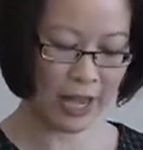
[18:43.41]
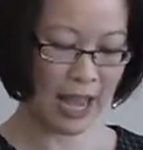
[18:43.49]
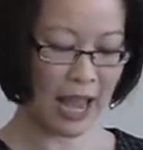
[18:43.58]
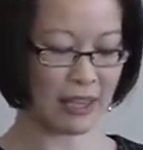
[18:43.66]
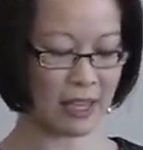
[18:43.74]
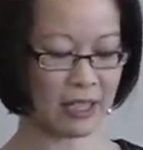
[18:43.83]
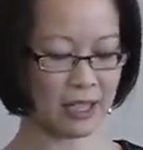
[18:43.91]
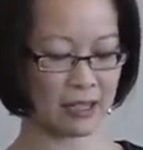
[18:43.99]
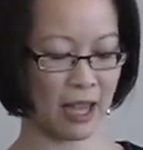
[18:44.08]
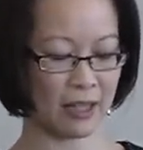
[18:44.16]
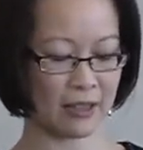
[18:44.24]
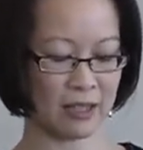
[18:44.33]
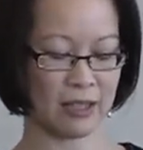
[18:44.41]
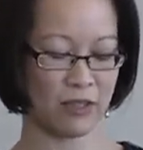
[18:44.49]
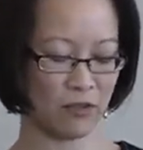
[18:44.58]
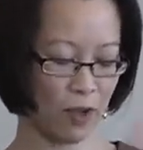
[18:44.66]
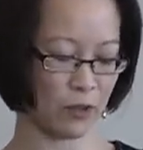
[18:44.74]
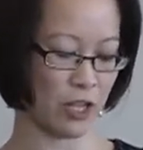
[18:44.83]
and then he's got this
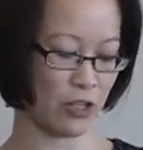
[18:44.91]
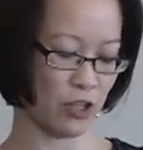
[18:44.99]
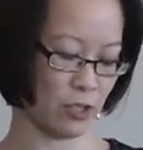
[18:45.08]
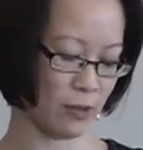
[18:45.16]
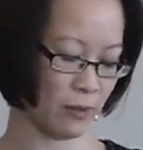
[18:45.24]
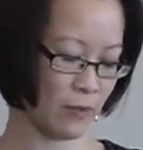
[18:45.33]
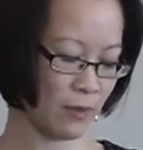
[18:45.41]
foundation